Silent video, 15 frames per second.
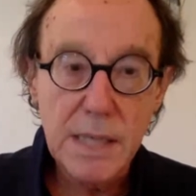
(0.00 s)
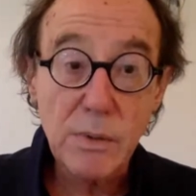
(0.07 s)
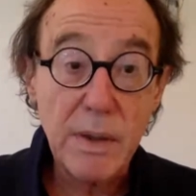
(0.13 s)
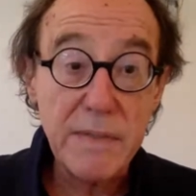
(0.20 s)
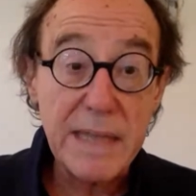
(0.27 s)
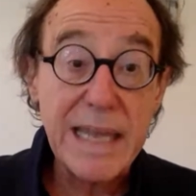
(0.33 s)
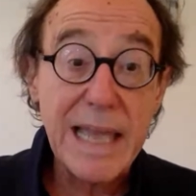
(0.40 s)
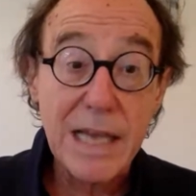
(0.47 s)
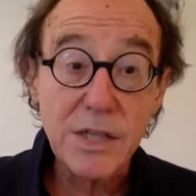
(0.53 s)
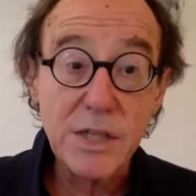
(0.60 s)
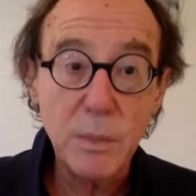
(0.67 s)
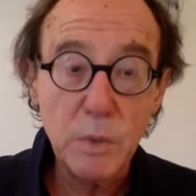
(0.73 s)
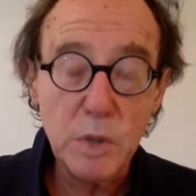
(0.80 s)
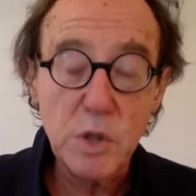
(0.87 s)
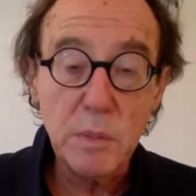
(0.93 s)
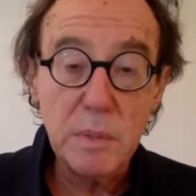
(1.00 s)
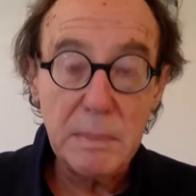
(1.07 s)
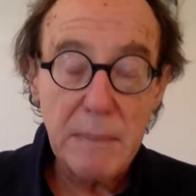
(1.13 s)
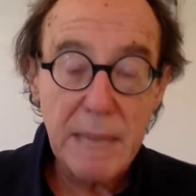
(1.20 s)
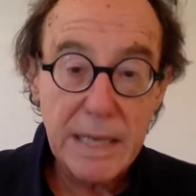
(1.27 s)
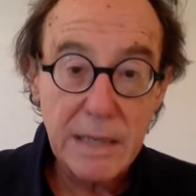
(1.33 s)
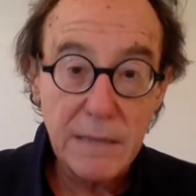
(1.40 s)
So I think actually we should be
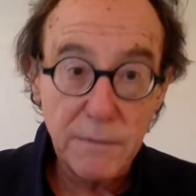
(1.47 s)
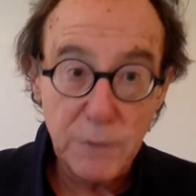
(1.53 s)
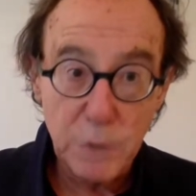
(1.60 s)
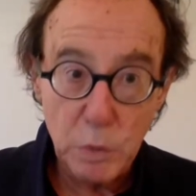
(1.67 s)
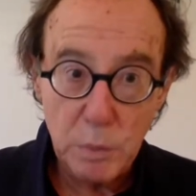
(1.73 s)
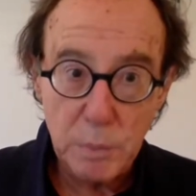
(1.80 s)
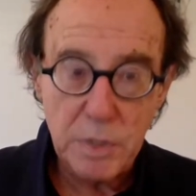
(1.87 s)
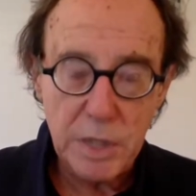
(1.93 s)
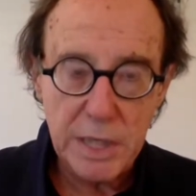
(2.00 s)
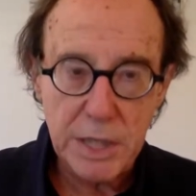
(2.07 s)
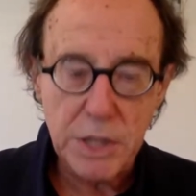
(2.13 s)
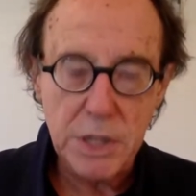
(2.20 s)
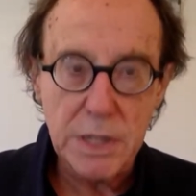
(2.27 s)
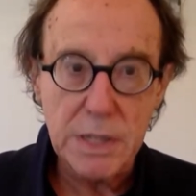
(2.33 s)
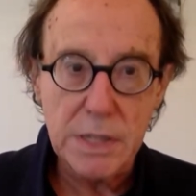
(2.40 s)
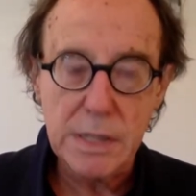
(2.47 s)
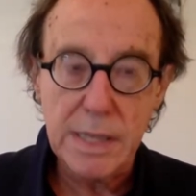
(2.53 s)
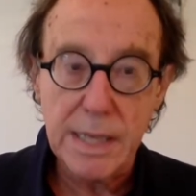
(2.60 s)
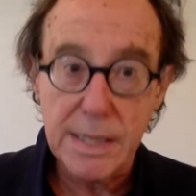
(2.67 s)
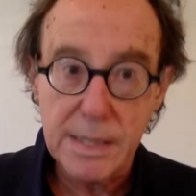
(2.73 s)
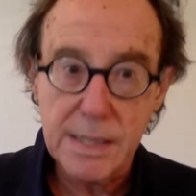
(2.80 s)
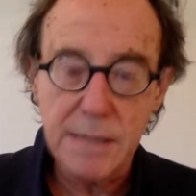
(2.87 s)
making fewer predictions
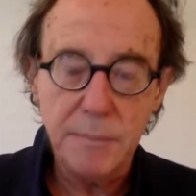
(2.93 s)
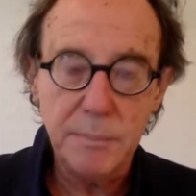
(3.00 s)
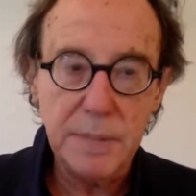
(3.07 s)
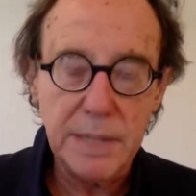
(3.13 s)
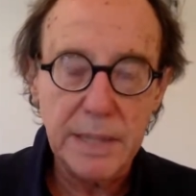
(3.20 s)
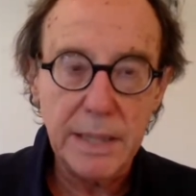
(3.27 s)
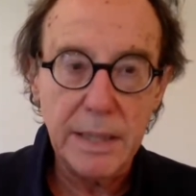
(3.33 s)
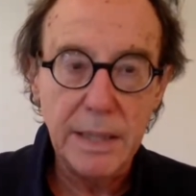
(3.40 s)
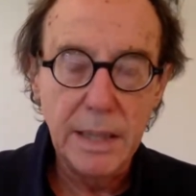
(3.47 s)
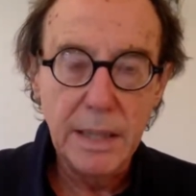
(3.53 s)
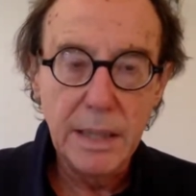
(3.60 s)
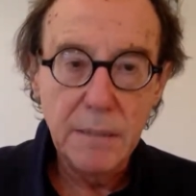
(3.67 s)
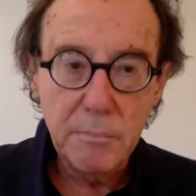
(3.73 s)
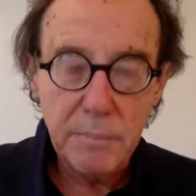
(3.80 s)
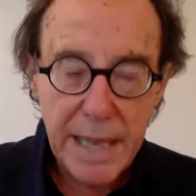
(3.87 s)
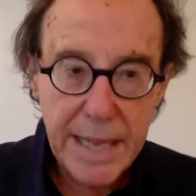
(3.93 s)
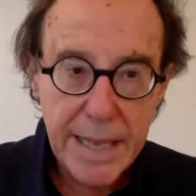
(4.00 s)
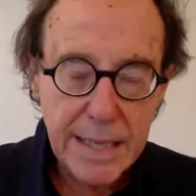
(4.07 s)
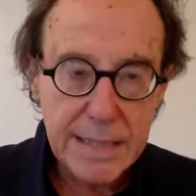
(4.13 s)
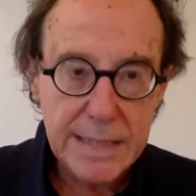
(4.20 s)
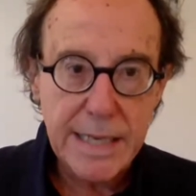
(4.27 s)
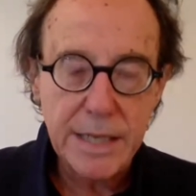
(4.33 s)
and simply
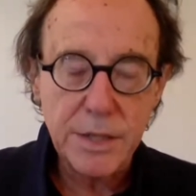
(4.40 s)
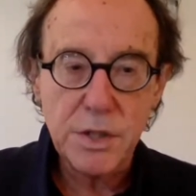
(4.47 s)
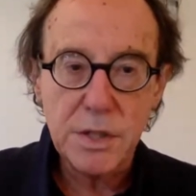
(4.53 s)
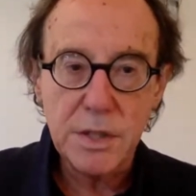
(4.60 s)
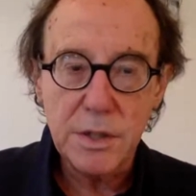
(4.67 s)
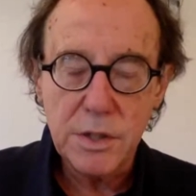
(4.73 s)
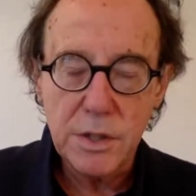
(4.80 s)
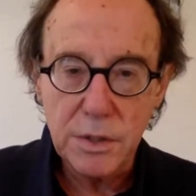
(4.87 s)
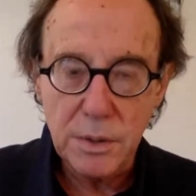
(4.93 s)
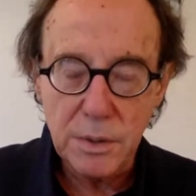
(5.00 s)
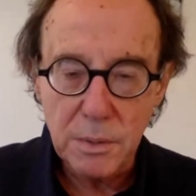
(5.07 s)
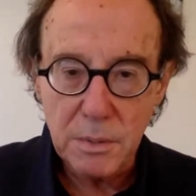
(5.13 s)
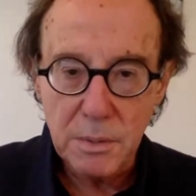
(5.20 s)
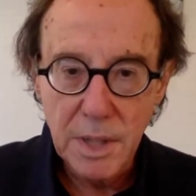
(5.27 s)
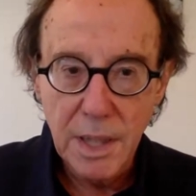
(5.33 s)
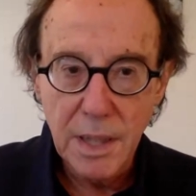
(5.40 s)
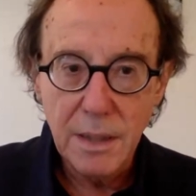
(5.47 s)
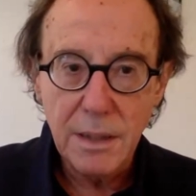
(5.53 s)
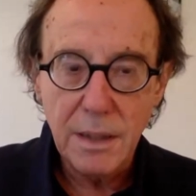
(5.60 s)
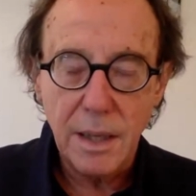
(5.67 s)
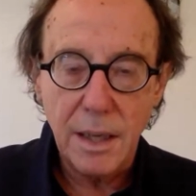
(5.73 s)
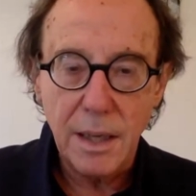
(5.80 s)
paying attention to
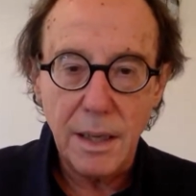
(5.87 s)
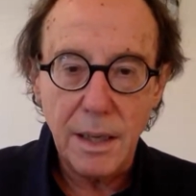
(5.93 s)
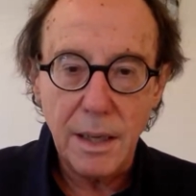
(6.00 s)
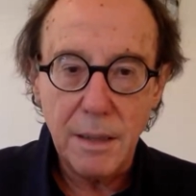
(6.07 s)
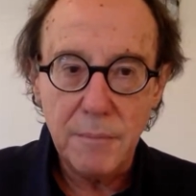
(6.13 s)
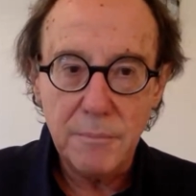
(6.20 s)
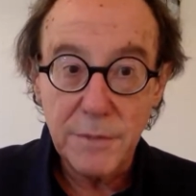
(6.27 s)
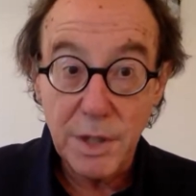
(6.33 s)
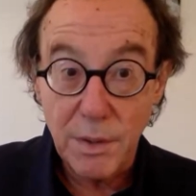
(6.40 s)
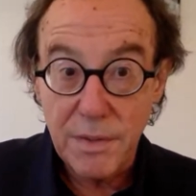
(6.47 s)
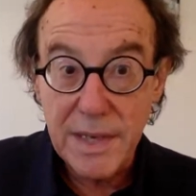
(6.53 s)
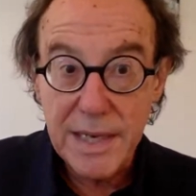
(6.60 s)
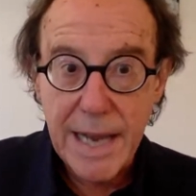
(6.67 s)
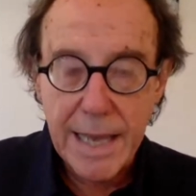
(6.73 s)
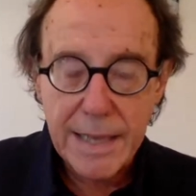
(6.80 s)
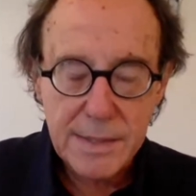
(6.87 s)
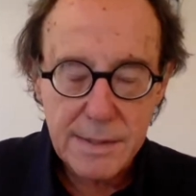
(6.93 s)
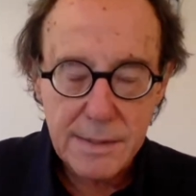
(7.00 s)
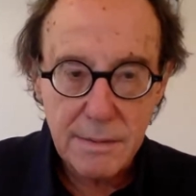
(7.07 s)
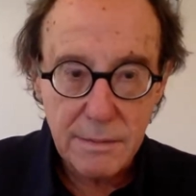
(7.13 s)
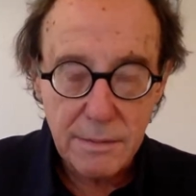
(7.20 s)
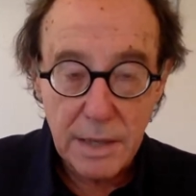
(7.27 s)
the
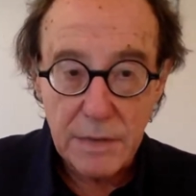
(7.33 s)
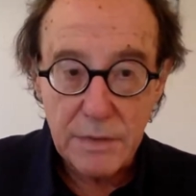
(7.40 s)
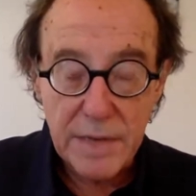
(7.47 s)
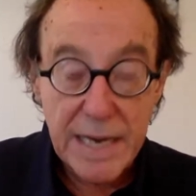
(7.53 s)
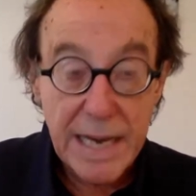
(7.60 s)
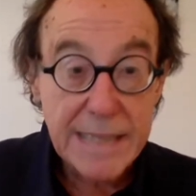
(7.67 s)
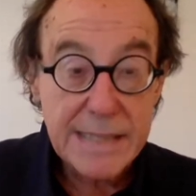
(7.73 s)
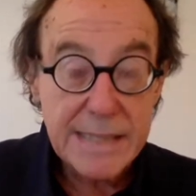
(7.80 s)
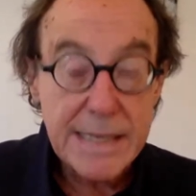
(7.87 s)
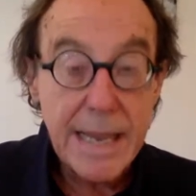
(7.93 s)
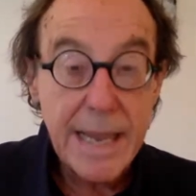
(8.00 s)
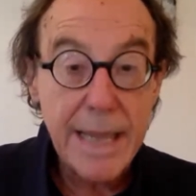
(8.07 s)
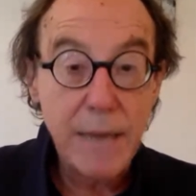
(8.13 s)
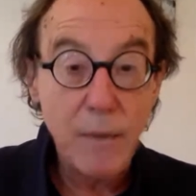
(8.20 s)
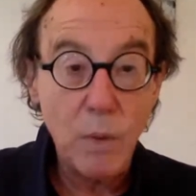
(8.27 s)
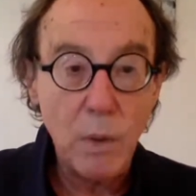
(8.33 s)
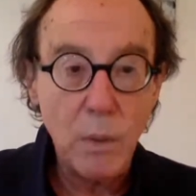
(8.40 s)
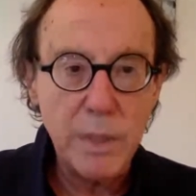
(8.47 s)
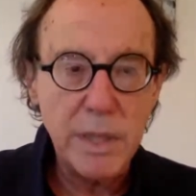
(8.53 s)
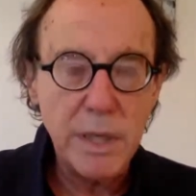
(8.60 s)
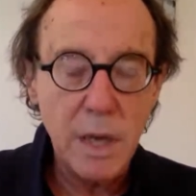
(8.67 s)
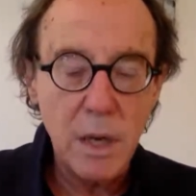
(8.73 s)
next day and what
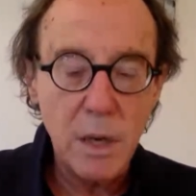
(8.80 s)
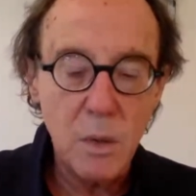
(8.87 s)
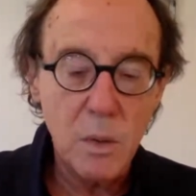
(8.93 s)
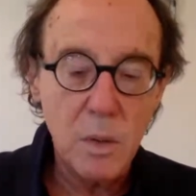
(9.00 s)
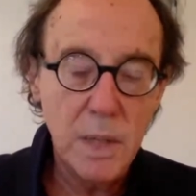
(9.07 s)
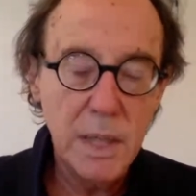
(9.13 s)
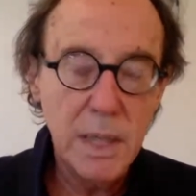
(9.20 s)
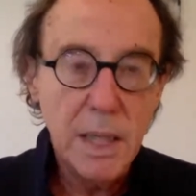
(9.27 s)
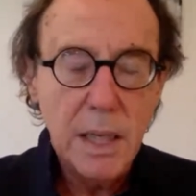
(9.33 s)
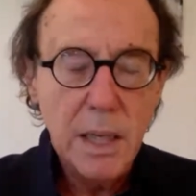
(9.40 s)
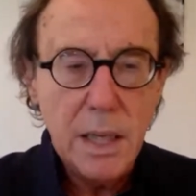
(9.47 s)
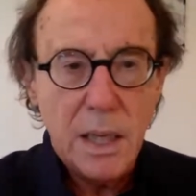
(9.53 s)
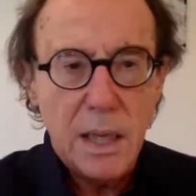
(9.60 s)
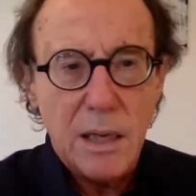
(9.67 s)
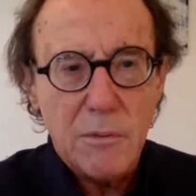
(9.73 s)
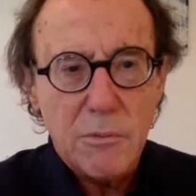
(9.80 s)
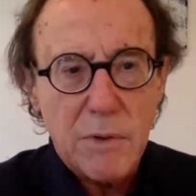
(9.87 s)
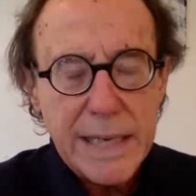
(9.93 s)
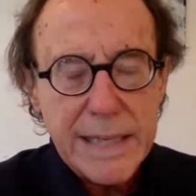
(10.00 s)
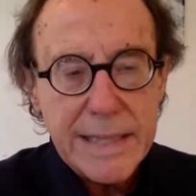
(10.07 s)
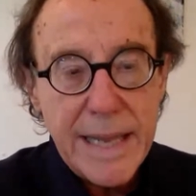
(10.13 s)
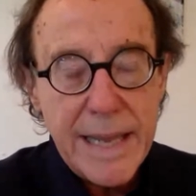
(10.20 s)
we know
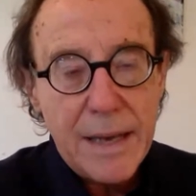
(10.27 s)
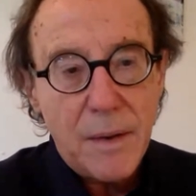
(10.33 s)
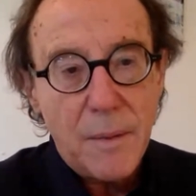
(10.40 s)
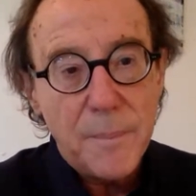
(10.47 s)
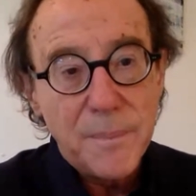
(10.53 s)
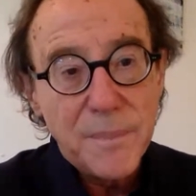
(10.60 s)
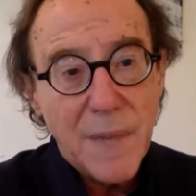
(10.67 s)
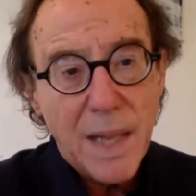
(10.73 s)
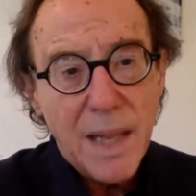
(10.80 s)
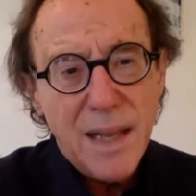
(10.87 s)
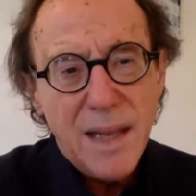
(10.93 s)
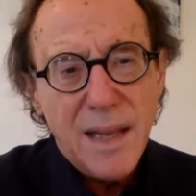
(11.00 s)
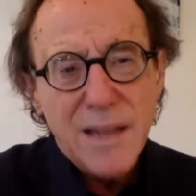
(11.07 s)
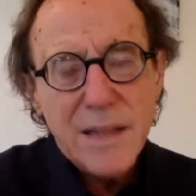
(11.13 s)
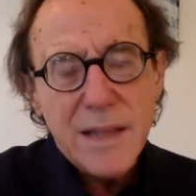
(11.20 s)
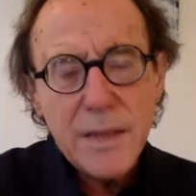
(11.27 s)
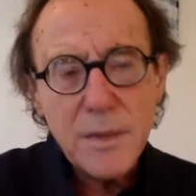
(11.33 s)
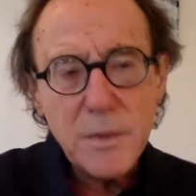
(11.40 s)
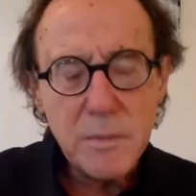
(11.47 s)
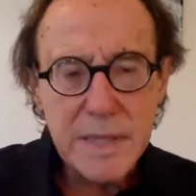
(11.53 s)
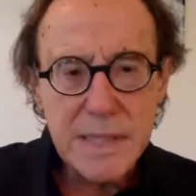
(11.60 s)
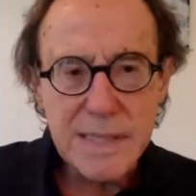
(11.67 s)
right now. The
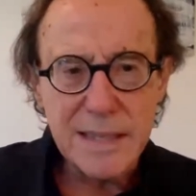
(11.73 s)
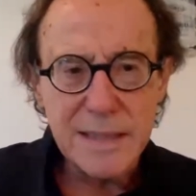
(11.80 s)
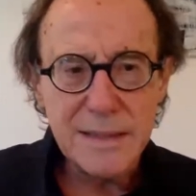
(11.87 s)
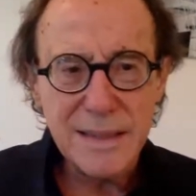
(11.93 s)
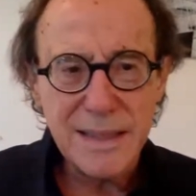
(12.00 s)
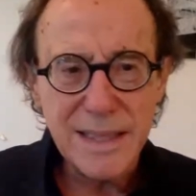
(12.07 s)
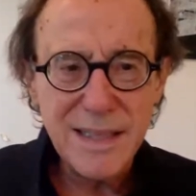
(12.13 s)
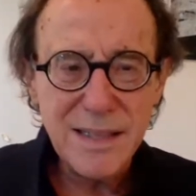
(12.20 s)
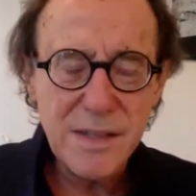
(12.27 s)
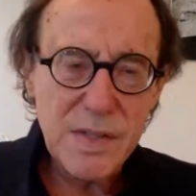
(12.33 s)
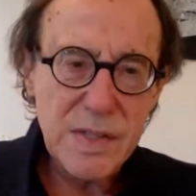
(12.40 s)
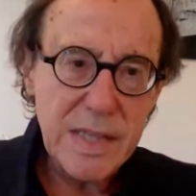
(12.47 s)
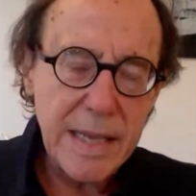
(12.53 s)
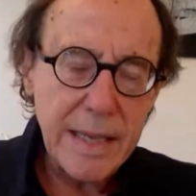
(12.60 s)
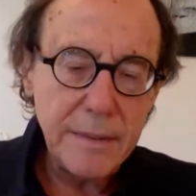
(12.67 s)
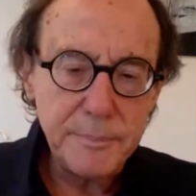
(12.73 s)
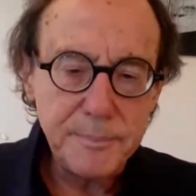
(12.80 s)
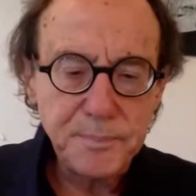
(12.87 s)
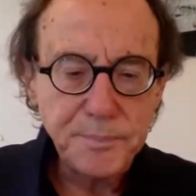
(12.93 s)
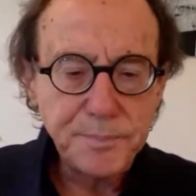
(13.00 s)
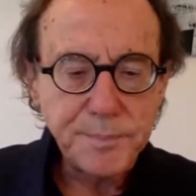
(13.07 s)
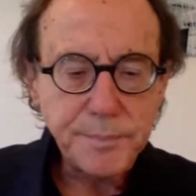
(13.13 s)
other reason is that